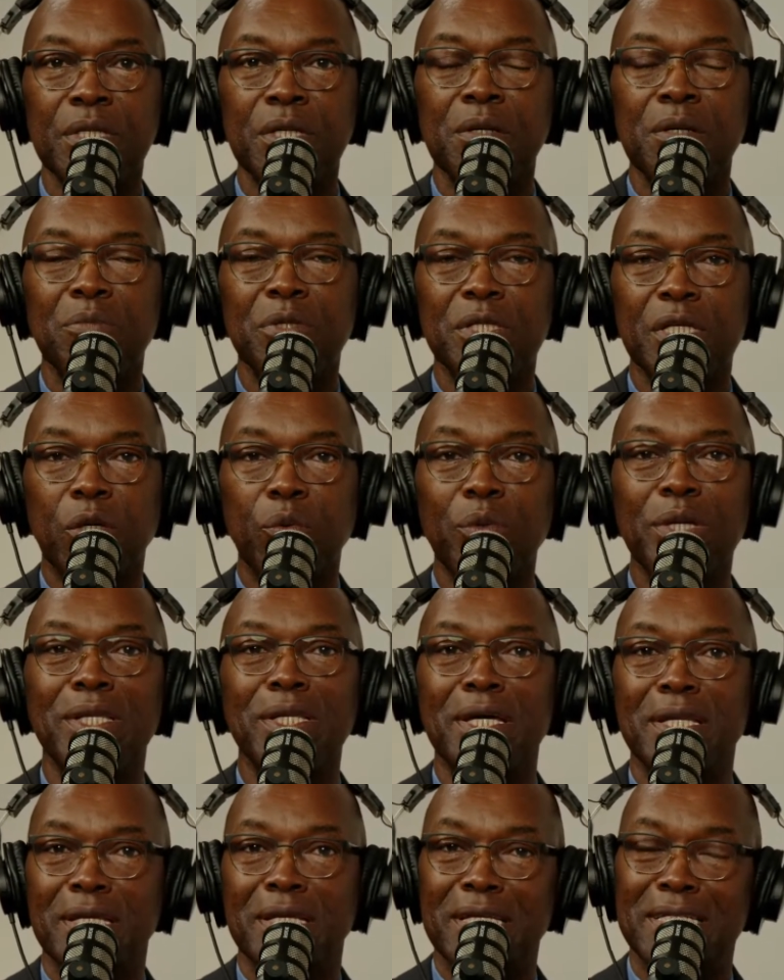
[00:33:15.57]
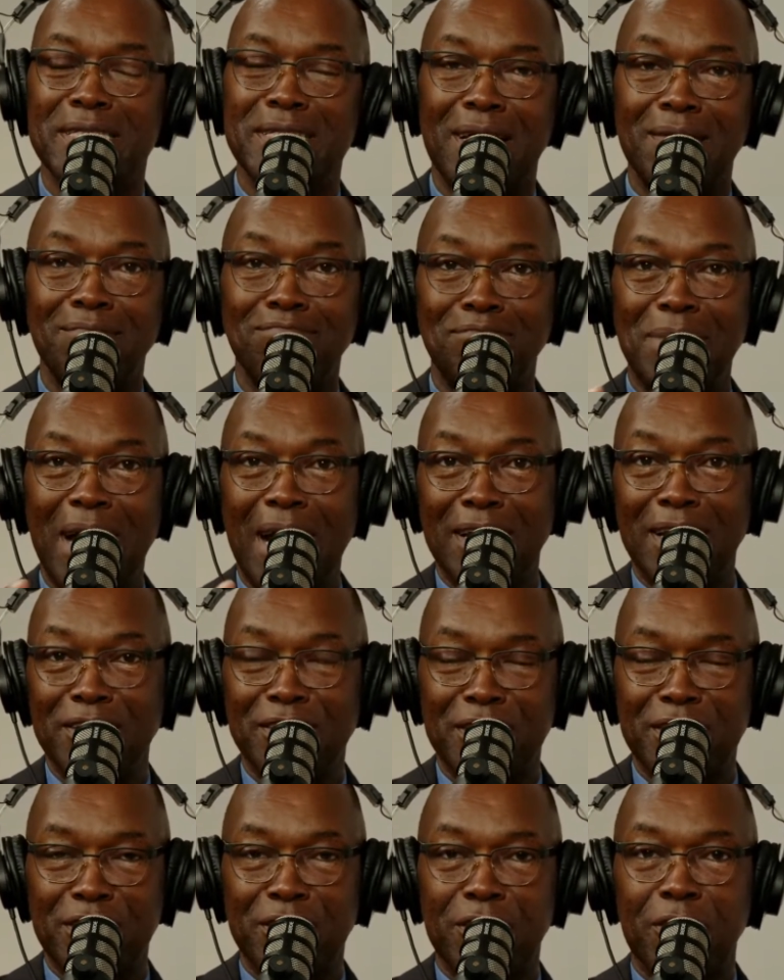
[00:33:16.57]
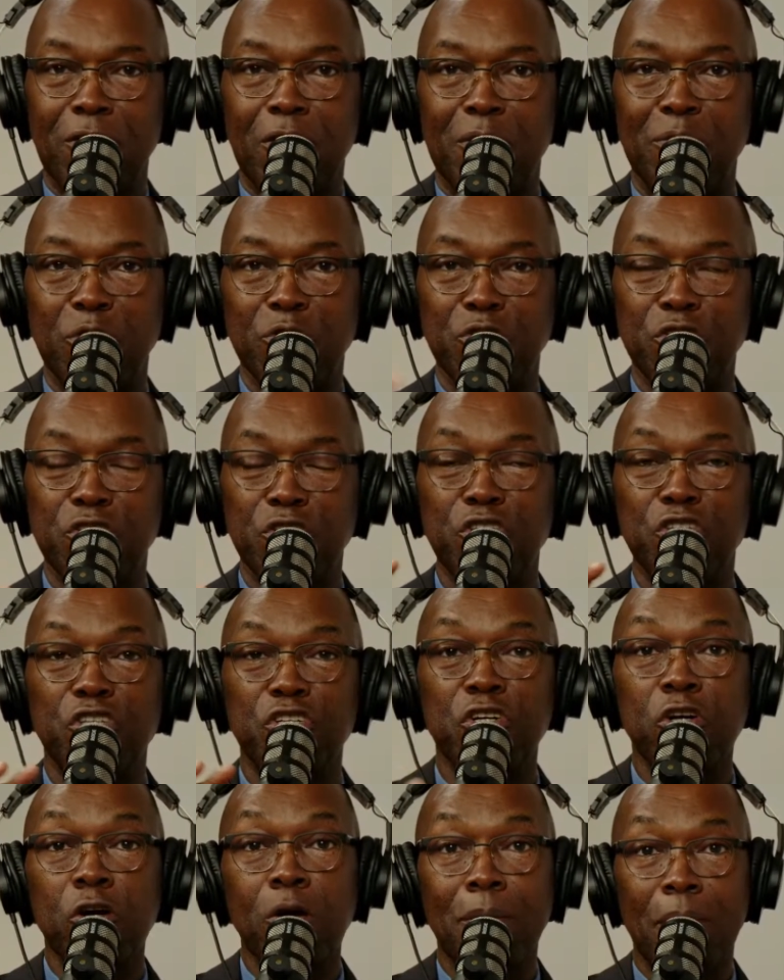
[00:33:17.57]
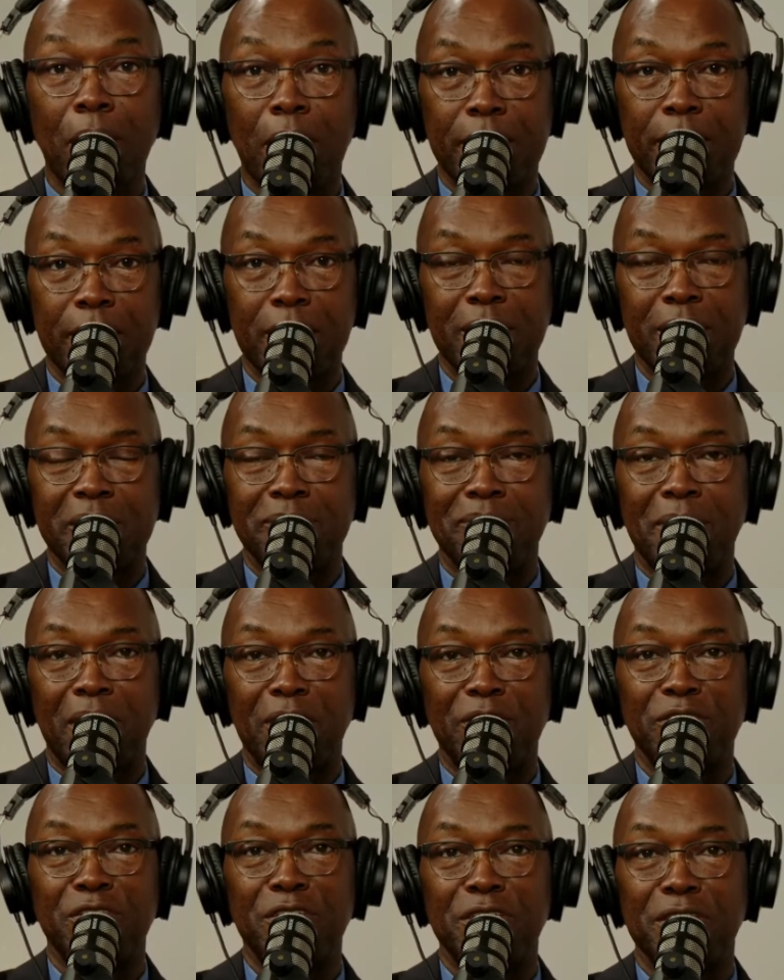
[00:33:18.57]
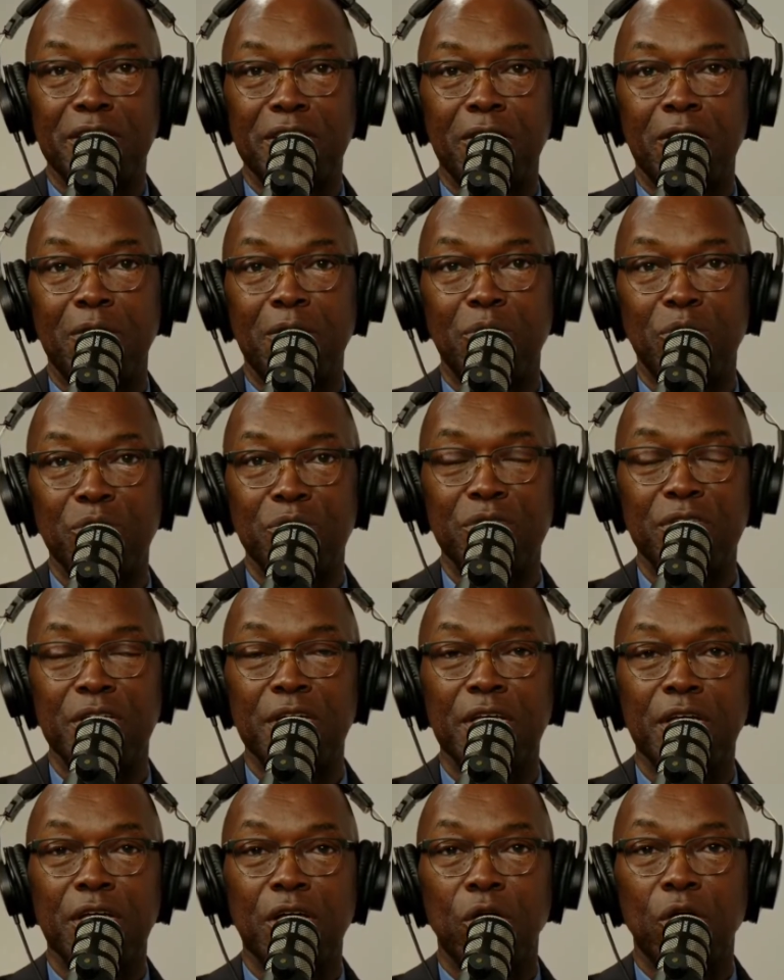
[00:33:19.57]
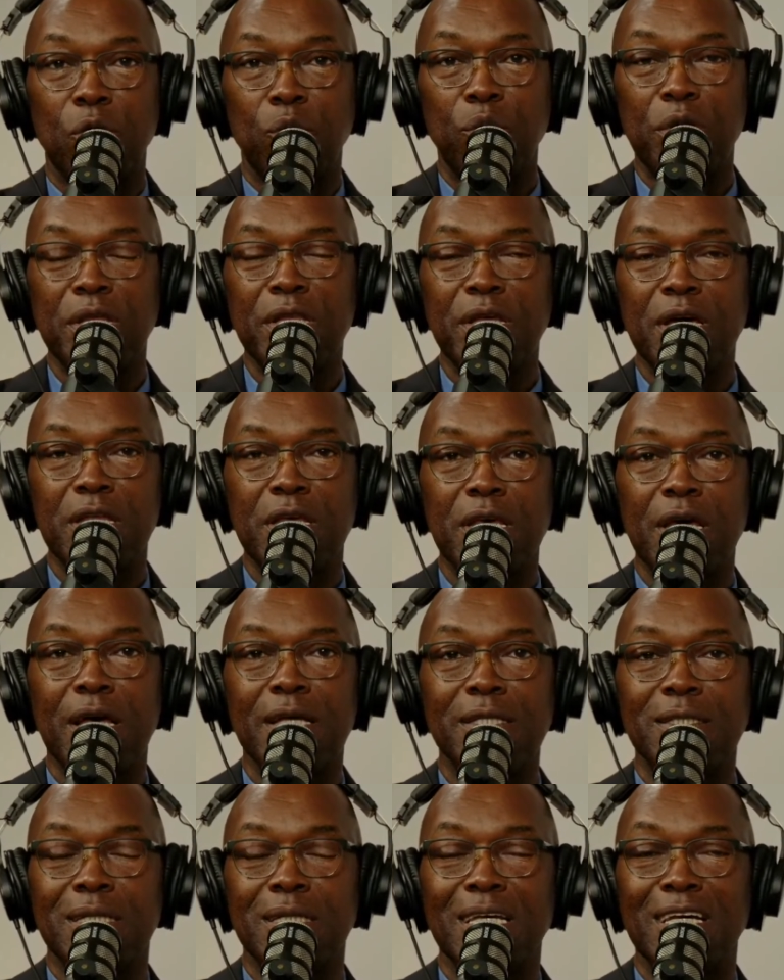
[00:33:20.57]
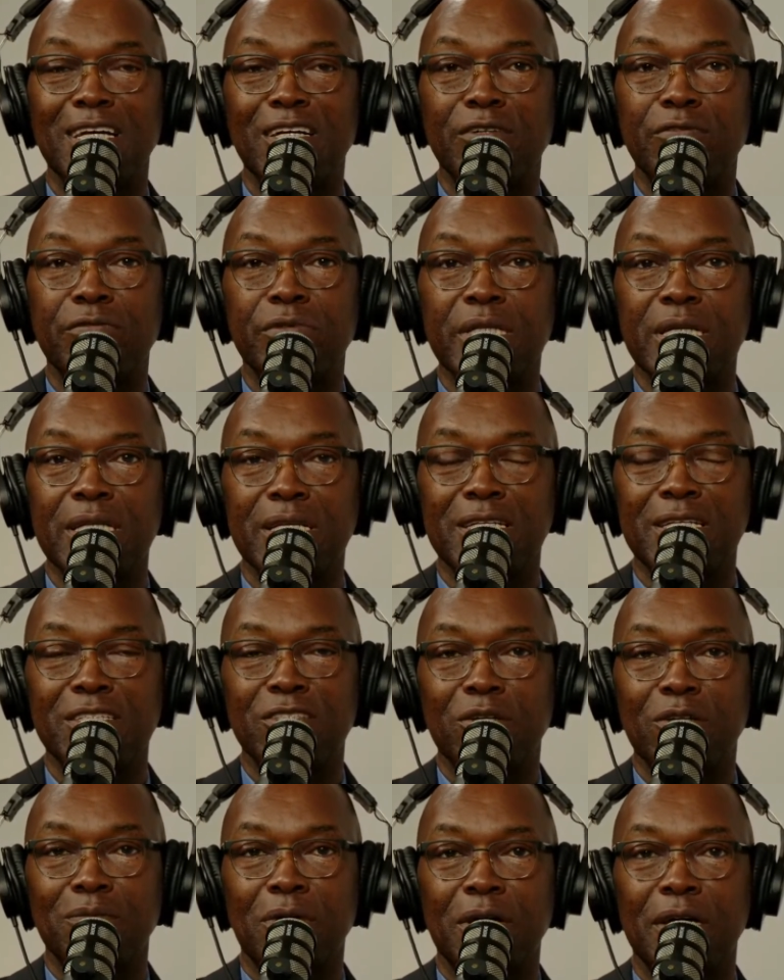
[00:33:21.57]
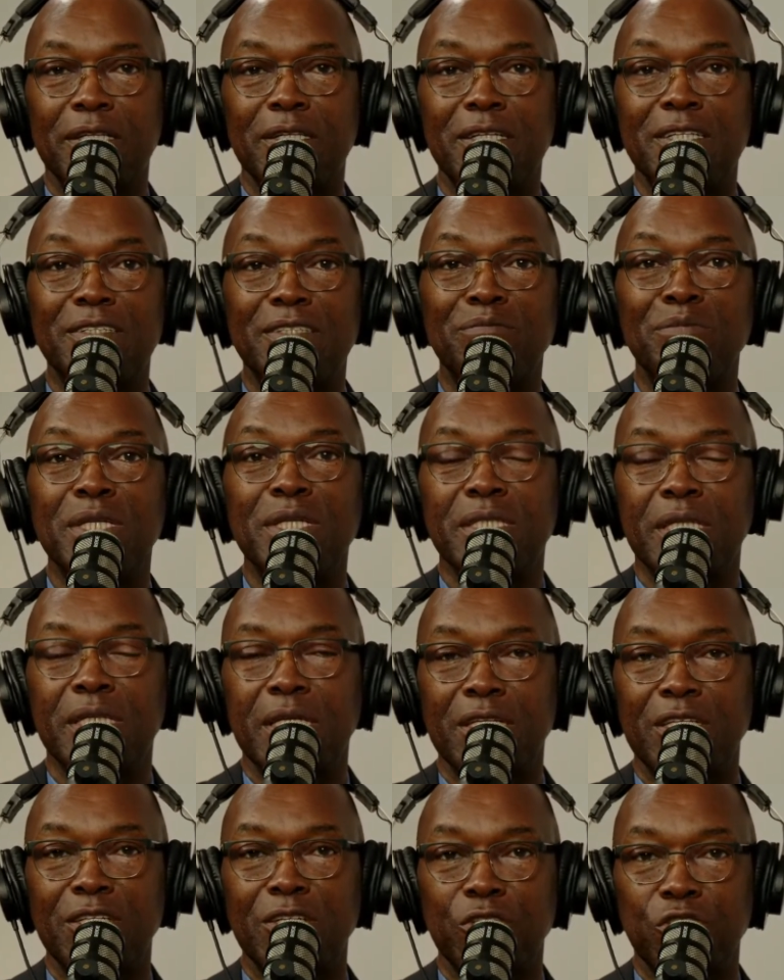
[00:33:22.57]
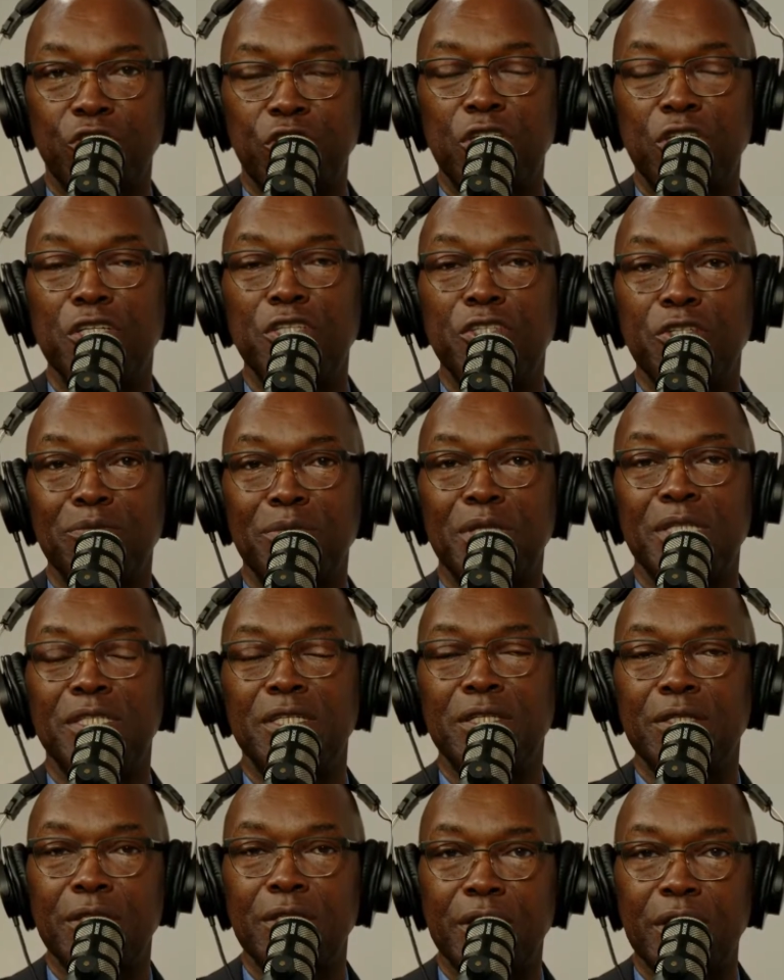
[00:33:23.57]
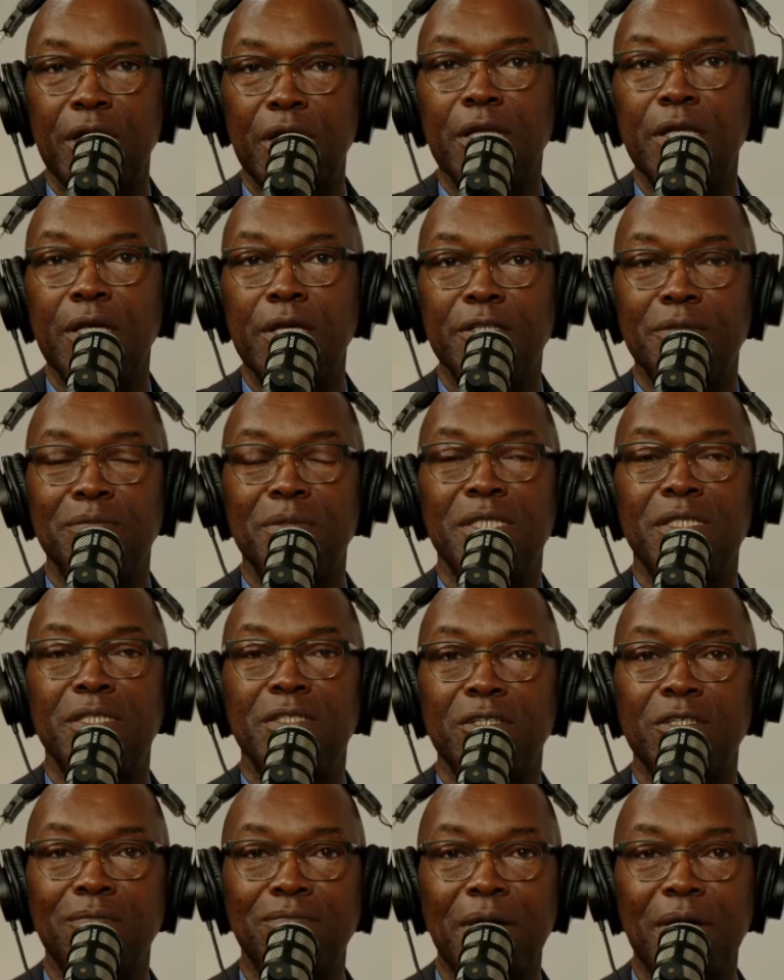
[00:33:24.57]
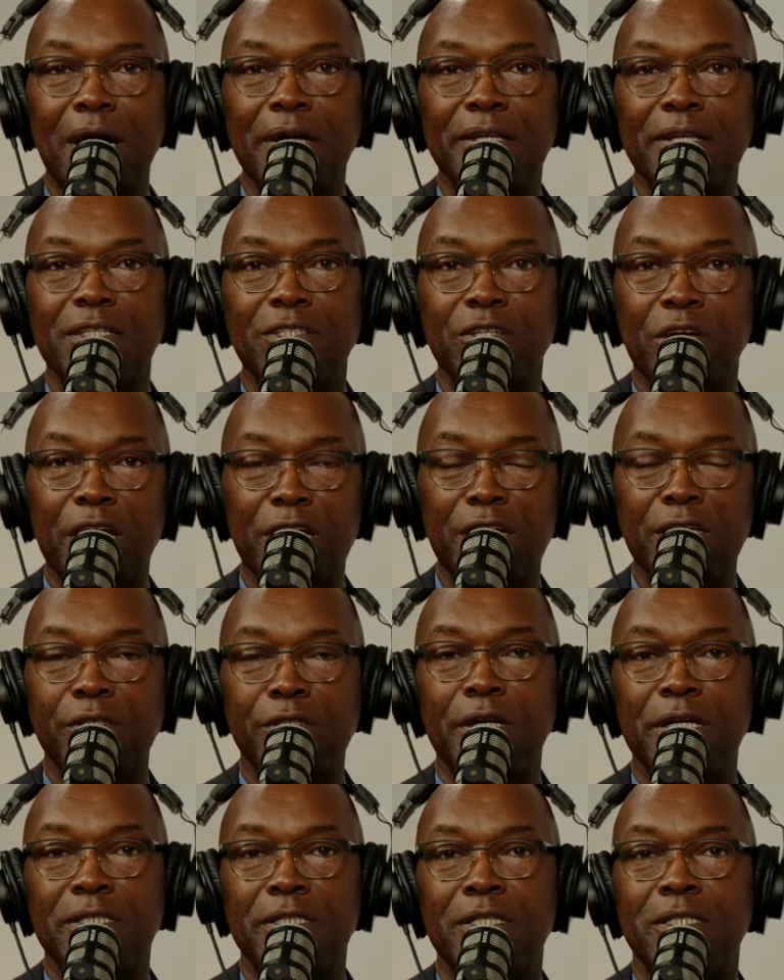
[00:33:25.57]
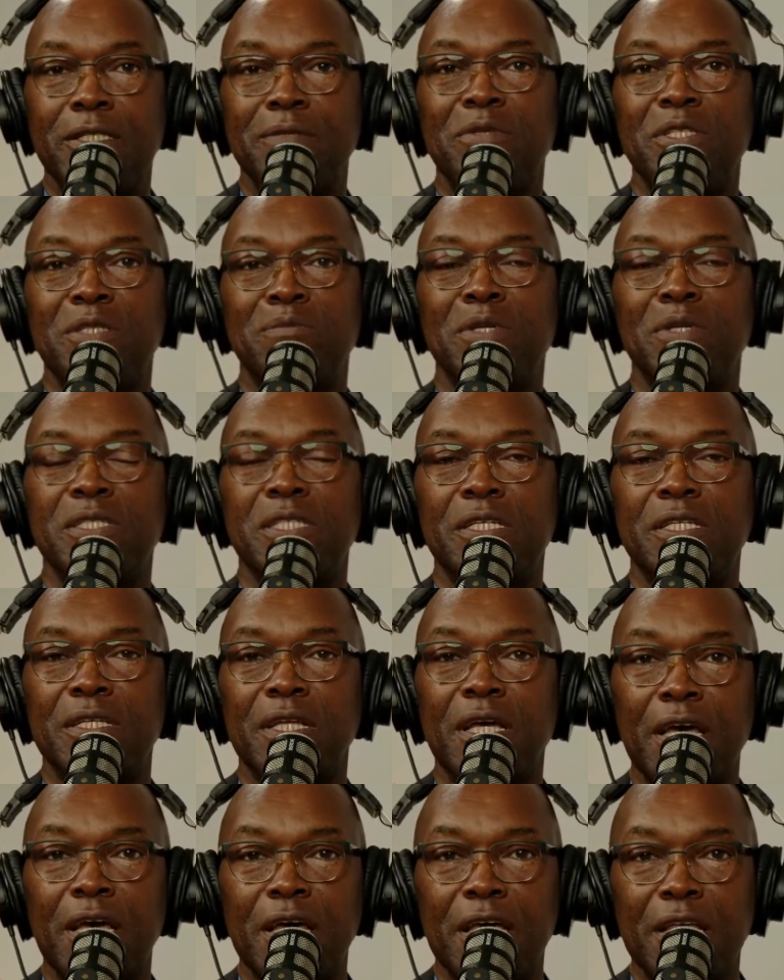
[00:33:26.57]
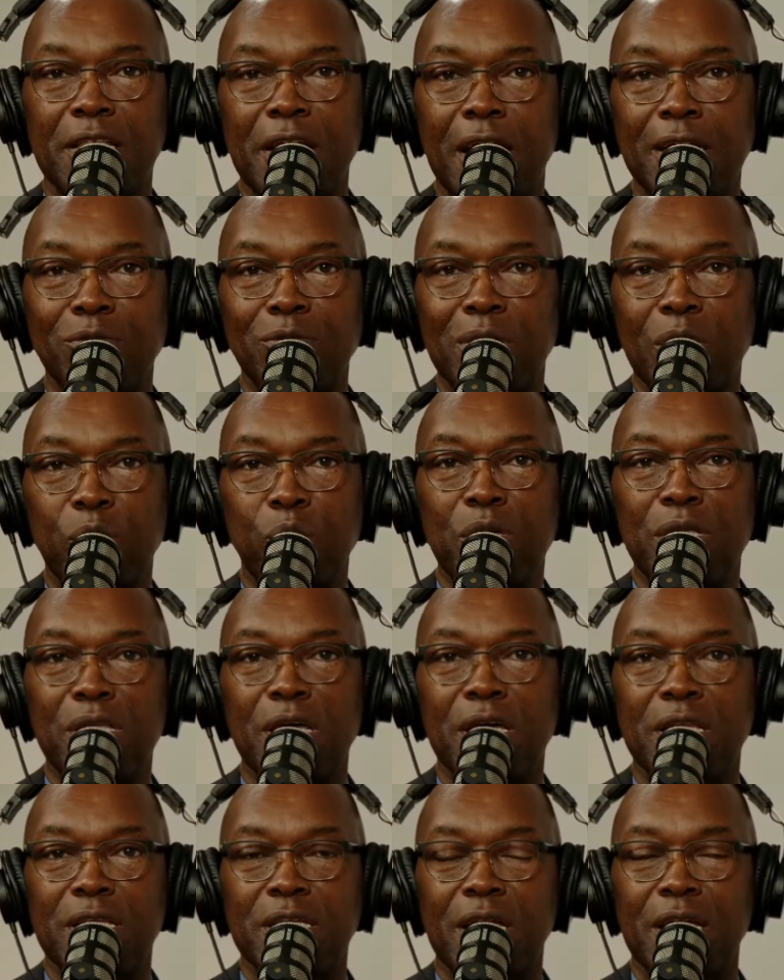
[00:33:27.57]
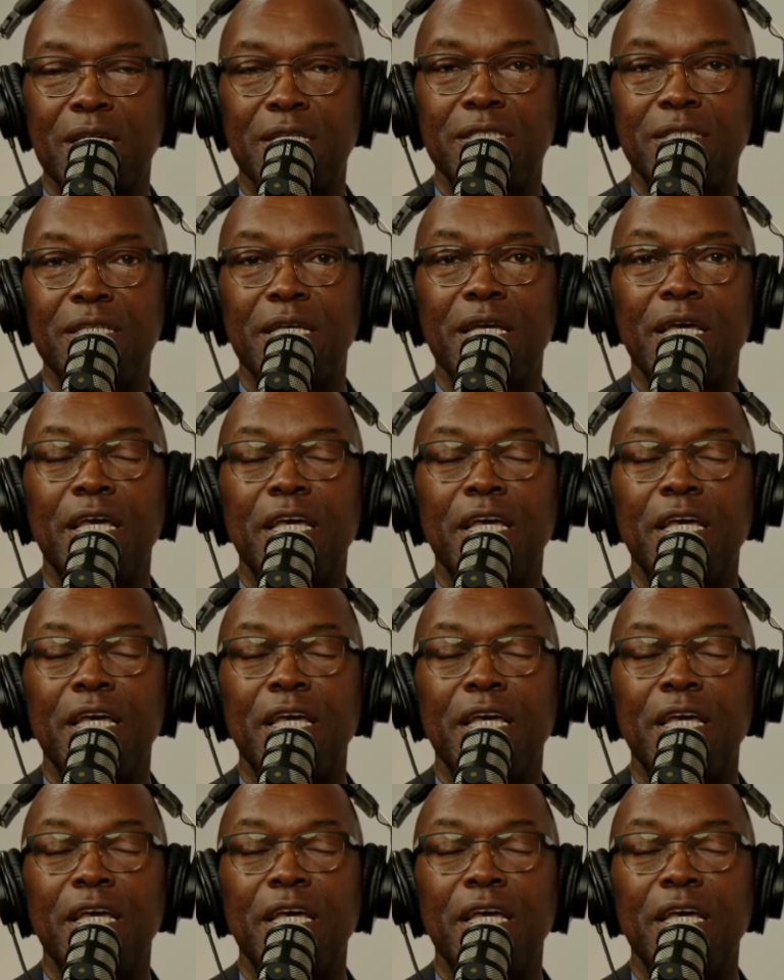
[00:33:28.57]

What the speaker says: But the Queen Nanny is not balancing your hormones. Your body is balancing the hormones. Queen Nanny has the ingredients your body is missing. Your genes are missing. Your DNA is missing. Your body, your endocrine system is missing. That's what Queen Nanny is.